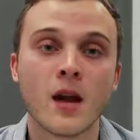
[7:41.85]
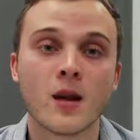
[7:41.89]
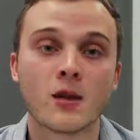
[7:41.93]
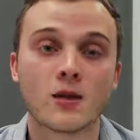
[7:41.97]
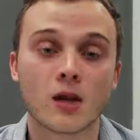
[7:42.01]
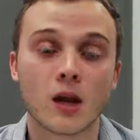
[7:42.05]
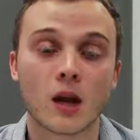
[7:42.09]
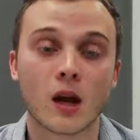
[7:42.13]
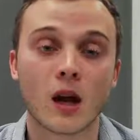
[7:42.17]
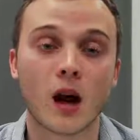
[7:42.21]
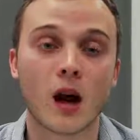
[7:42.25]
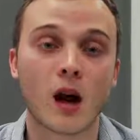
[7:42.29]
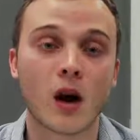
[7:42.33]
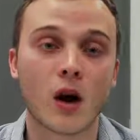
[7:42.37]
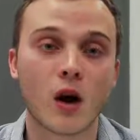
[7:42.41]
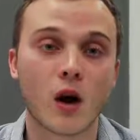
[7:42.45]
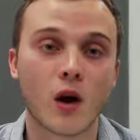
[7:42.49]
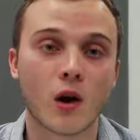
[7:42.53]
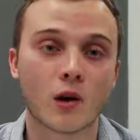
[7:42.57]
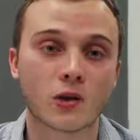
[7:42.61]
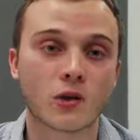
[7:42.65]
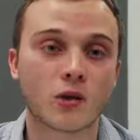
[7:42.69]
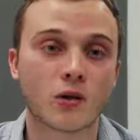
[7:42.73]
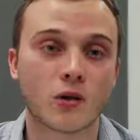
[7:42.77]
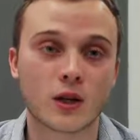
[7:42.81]
So they are
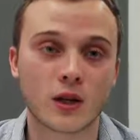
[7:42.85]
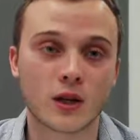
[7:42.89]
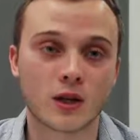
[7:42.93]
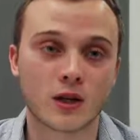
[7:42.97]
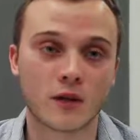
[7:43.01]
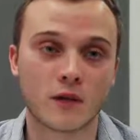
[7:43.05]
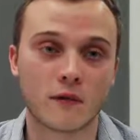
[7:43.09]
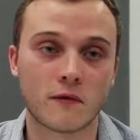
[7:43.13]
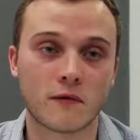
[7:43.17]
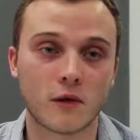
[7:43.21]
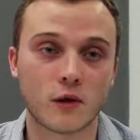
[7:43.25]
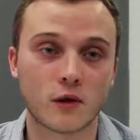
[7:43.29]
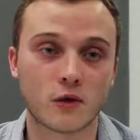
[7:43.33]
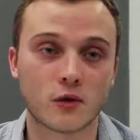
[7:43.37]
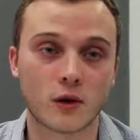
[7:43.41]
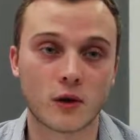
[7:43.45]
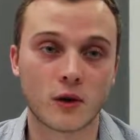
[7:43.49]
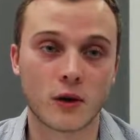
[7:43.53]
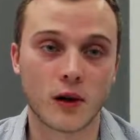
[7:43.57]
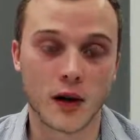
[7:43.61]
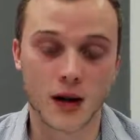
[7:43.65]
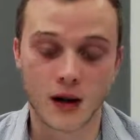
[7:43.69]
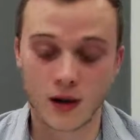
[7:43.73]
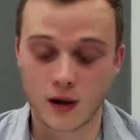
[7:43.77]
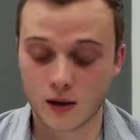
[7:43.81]
also looking to the
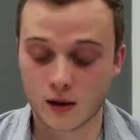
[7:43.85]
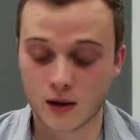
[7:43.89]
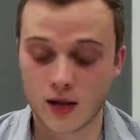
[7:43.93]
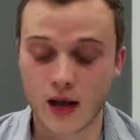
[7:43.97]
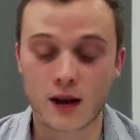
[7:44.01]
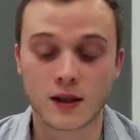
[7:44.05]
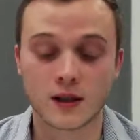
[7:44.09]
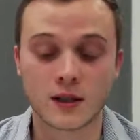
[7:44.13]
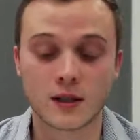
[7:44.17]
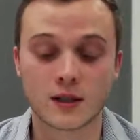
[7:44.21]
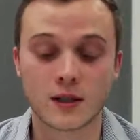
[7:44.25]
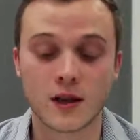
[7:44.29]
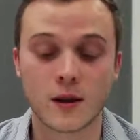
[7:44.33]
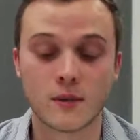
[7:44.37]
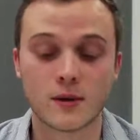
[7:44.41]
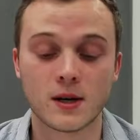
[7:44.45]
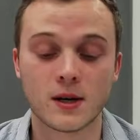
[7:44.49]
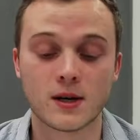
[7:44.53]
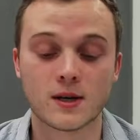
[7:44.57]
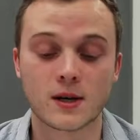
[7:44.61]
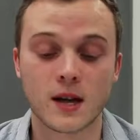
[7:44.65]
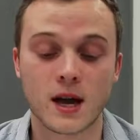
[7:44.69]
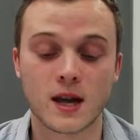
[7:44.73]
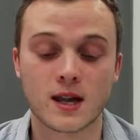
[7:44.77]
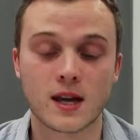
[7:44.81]
future, and a lot of these
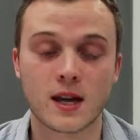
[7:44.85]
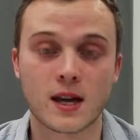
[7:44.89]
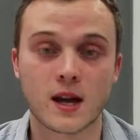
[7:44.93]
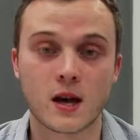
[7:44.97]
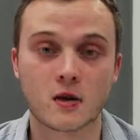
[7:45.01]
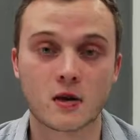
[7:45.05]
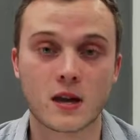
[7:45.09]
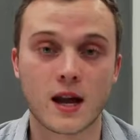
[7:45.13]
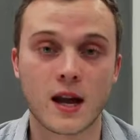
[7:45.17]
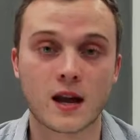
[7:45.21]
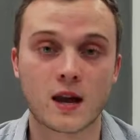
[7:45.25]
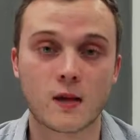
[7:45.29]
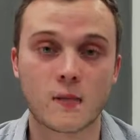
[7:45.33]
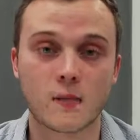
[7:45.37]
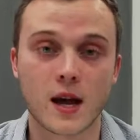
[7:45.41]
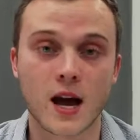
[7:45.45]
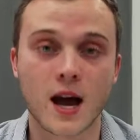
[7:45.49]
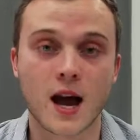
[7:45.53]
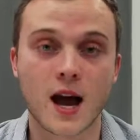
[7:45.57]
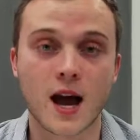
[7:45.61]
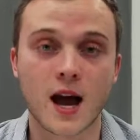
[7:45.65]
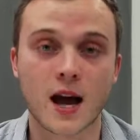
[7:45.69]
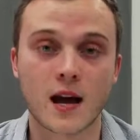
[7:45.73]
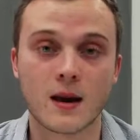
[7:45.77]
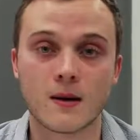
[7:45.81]
companies I think are lagging
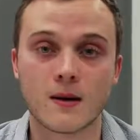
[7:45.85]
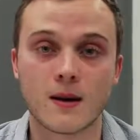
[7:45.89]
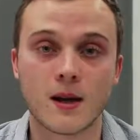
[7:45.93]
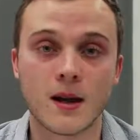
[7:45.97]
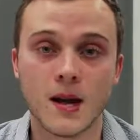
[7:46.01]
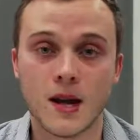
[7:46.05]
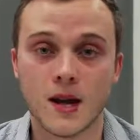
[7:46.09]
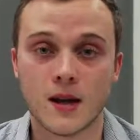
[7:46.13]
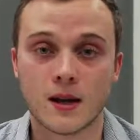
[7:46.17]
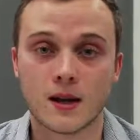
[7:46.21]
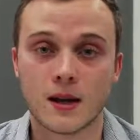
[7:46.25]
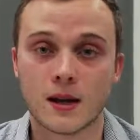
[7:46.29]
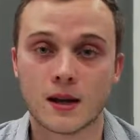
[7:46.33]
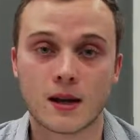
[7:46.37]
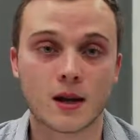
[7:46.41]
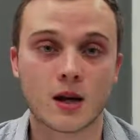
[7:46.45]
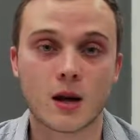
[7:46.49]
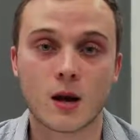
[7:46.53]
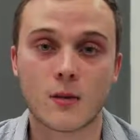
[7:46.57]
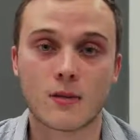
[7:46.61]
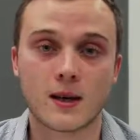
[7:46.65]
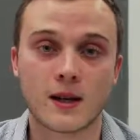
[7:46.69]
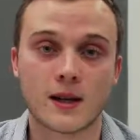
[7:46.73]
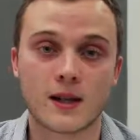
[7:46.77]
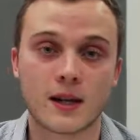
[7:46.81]
behind, like a
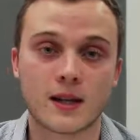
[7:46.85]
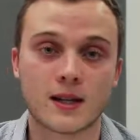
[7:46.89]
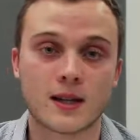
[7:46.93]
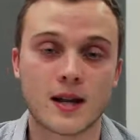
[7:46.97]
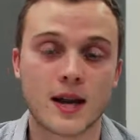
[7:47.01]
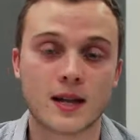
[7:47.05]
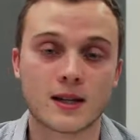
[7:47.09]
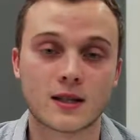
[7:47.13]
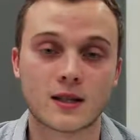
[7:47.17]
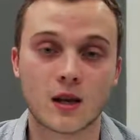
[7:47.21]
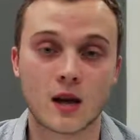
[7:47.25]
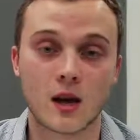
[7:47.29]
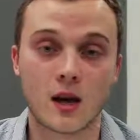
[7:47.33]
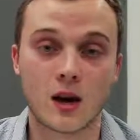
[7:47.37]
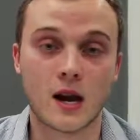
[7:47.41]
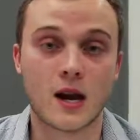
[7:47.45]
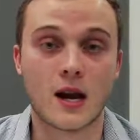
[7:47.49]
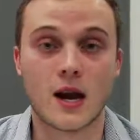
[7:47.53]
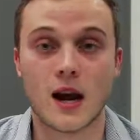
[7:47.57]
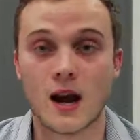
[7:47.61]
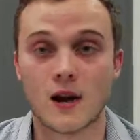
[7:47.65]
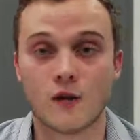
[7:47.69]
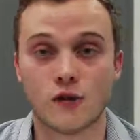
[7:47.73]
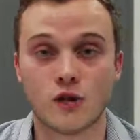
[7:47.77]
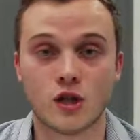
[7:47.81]
company like Tesla,
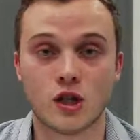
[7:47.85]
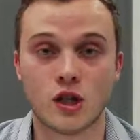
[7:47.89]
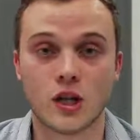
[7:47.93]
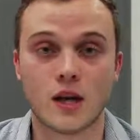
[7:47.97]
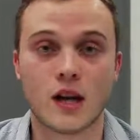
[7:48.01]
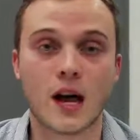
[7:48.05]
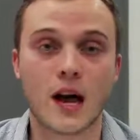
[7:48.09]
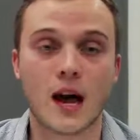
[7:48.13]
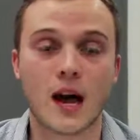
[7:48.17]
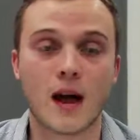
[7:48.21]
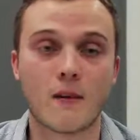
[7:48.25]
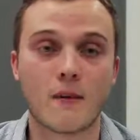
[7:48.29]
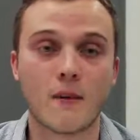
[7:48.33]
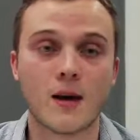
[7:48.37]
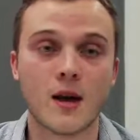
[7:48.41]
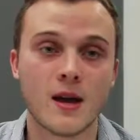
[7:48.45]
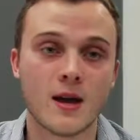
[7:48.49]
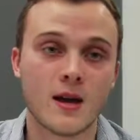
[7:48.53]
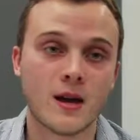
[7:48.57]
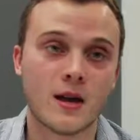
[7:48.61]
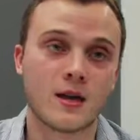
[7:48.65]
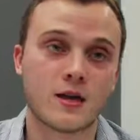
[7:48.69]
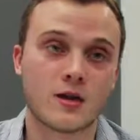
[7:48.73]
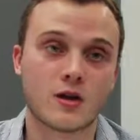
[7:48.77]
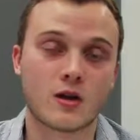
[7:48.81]
and now GM
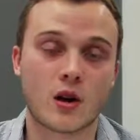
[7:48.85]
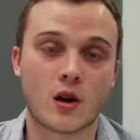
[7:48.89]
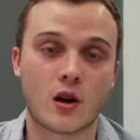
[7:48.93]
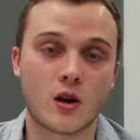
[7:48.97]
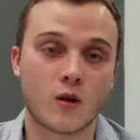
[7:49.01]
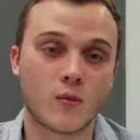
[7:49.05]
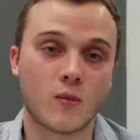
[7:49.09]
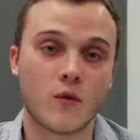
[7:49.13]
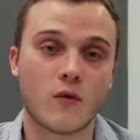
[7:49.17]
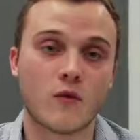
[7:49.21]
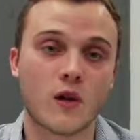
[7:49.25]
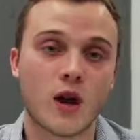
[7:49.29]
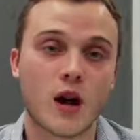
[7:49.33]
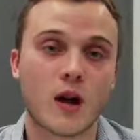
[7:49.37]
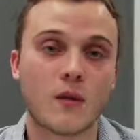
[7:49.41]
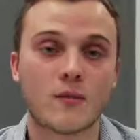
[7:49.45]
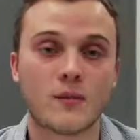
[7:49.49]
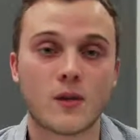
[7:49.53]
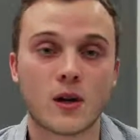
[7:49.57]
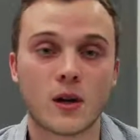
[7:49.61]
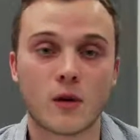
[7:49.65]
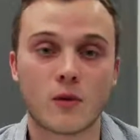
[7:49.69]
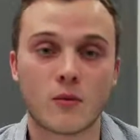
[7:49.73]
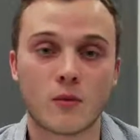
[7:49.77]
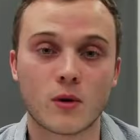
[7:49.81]
is starting to move
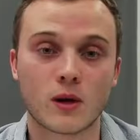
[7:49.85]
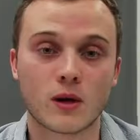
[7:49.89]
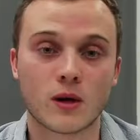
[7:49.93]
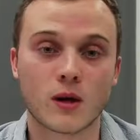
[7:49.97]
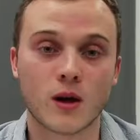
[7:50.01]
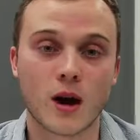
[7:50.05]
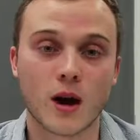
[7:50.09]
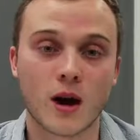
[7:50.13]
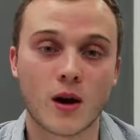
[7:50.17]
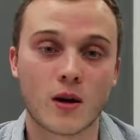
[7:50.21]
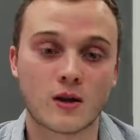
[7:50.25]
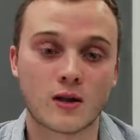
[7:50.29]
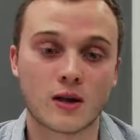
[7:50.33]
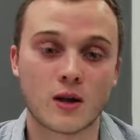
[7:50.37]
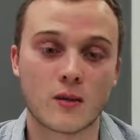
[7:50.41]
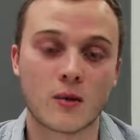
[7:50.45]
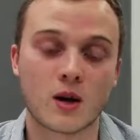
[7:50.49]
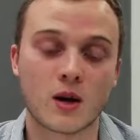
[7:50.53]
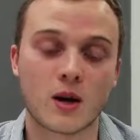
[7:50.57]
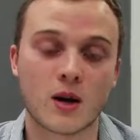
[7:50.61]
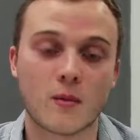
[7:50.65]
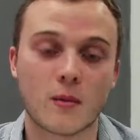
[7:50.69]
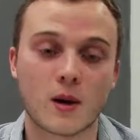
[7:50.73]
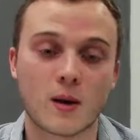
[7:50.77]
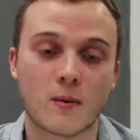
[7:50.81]
up there with cars that are
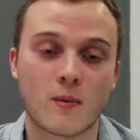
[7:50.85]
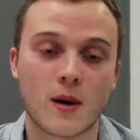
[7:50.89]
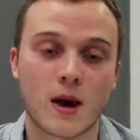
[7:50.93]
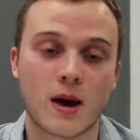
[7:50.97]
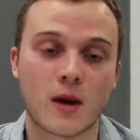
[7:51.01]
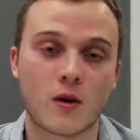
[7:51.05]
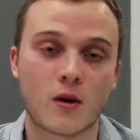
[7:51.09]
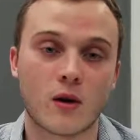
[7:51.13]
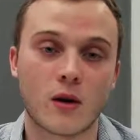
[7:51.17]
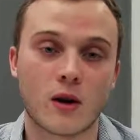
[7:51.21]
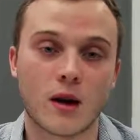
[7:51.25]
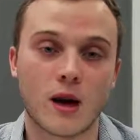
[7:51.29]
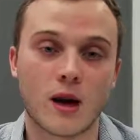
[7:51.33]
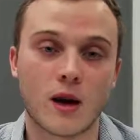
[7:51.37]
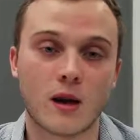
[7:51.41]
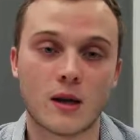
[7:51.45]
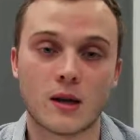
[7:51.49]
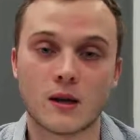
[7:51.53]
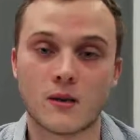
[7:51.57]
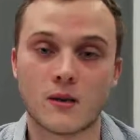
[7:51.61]
becoming better,